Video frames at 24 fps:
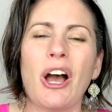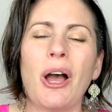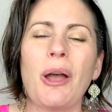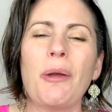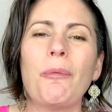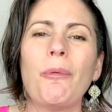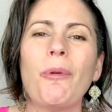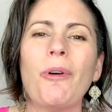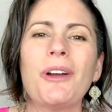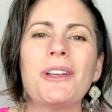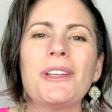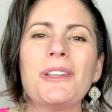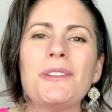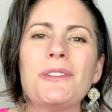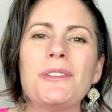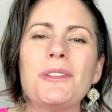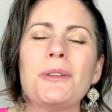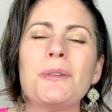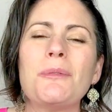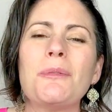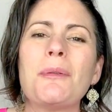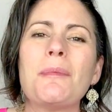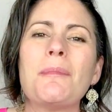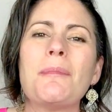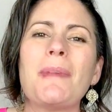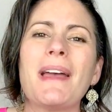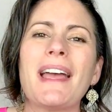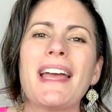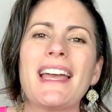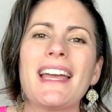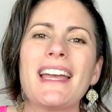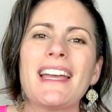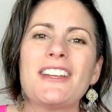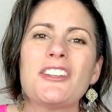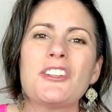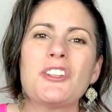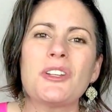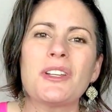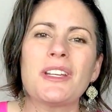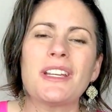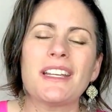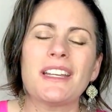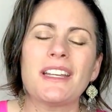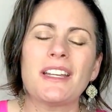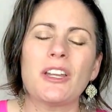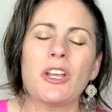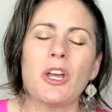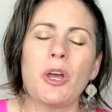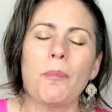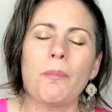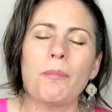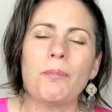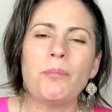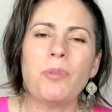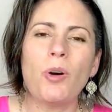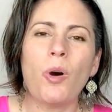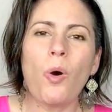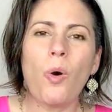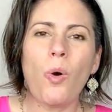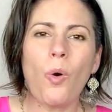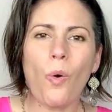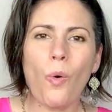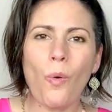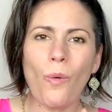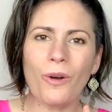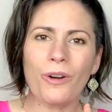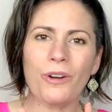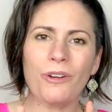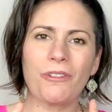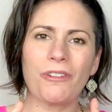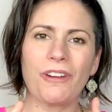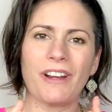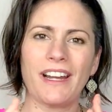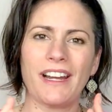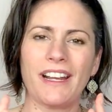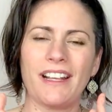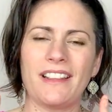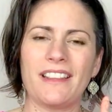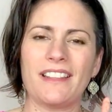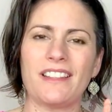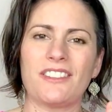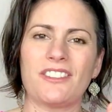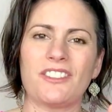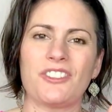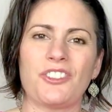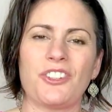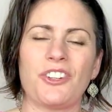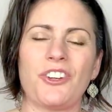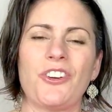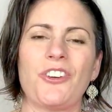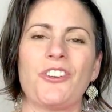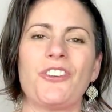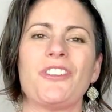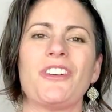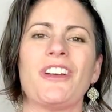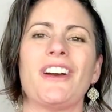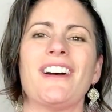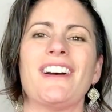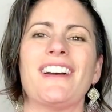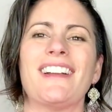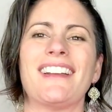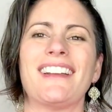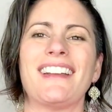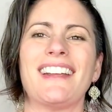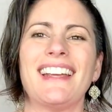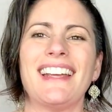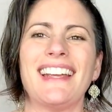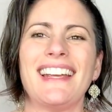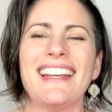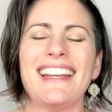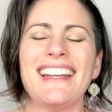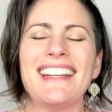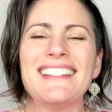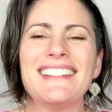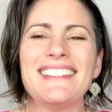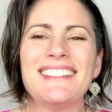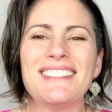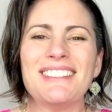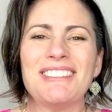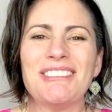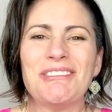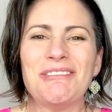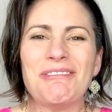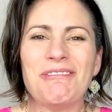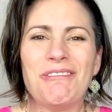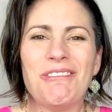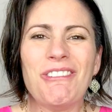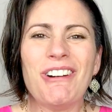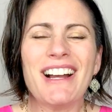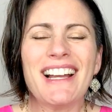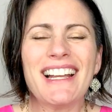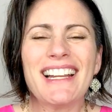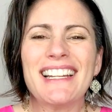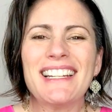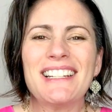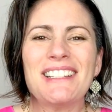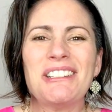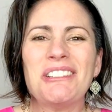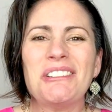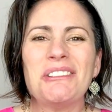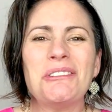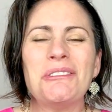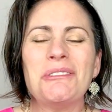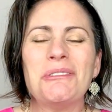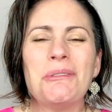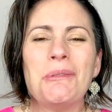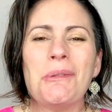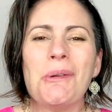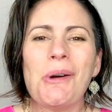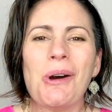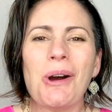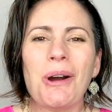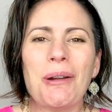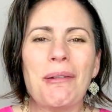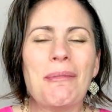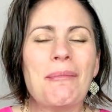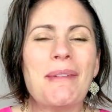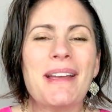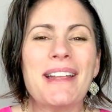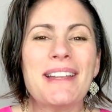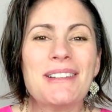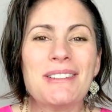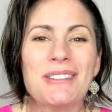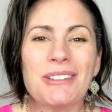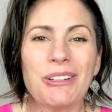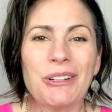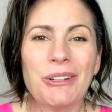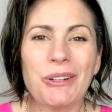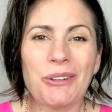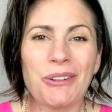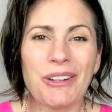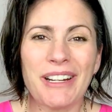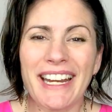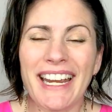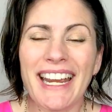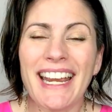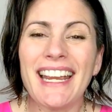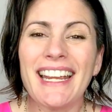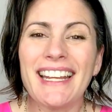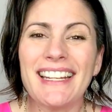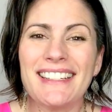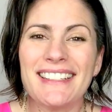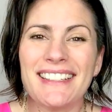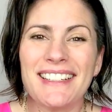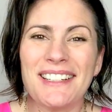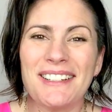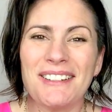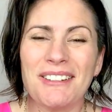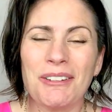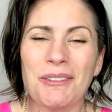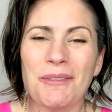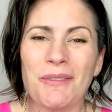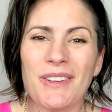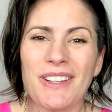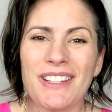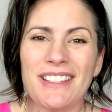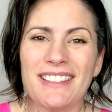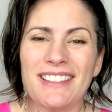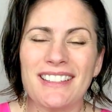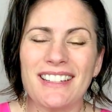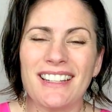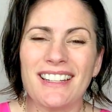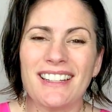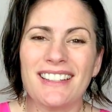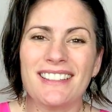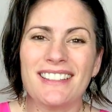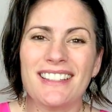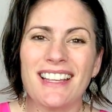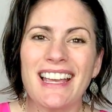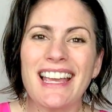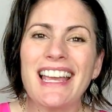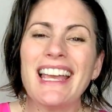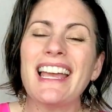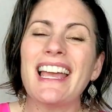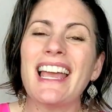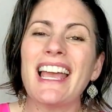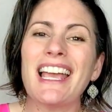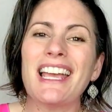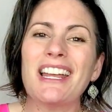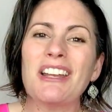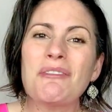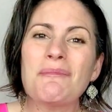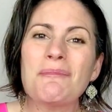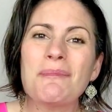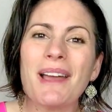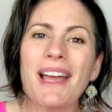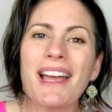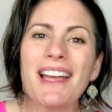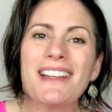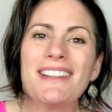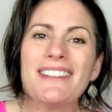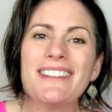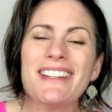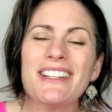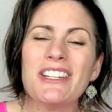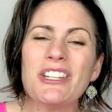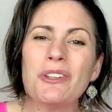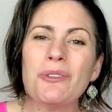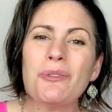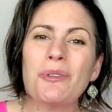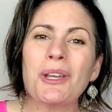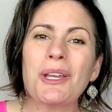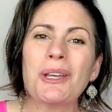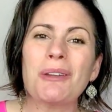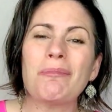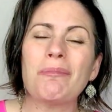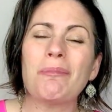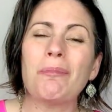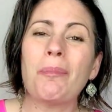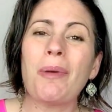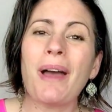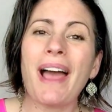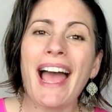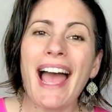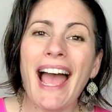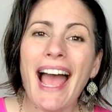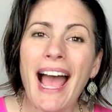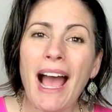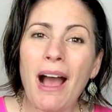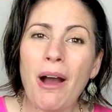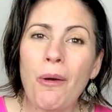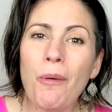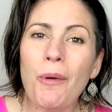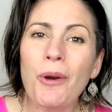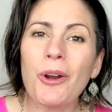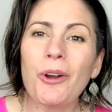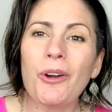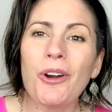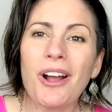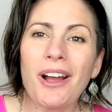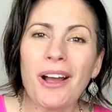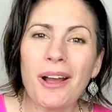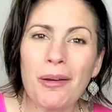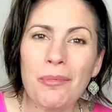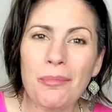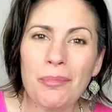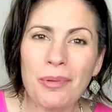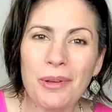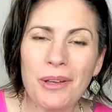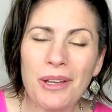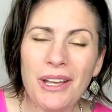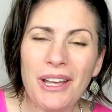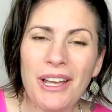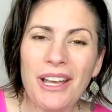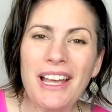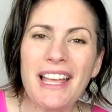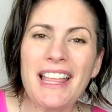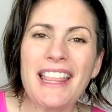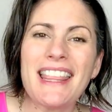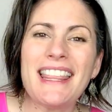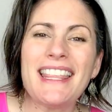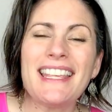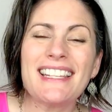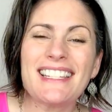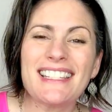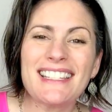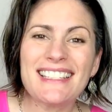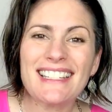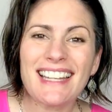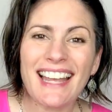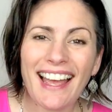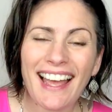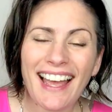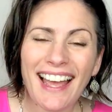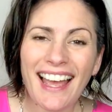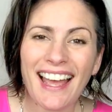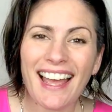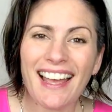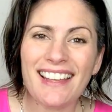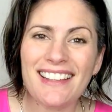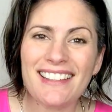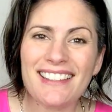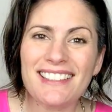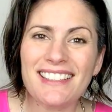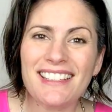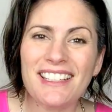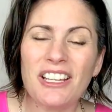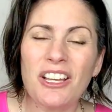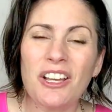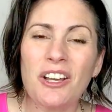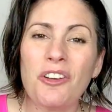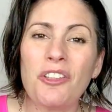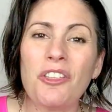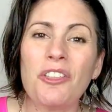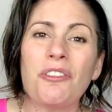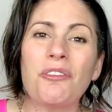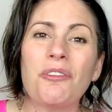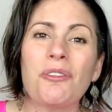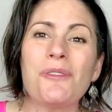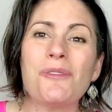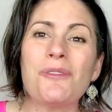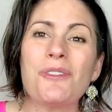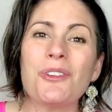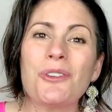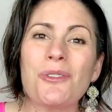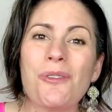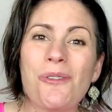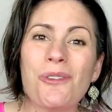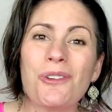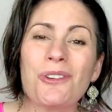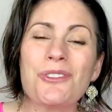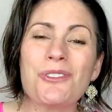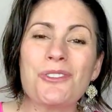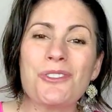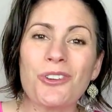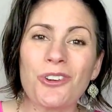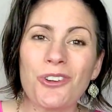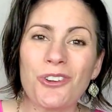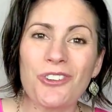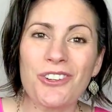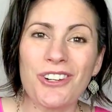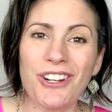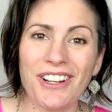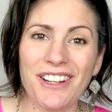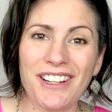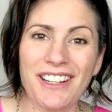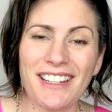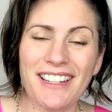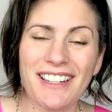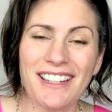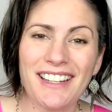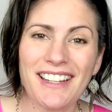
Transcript: I want you to imagine pouring this turn on into what you are meant to create in your business. And imagine you can power up this task through your turn on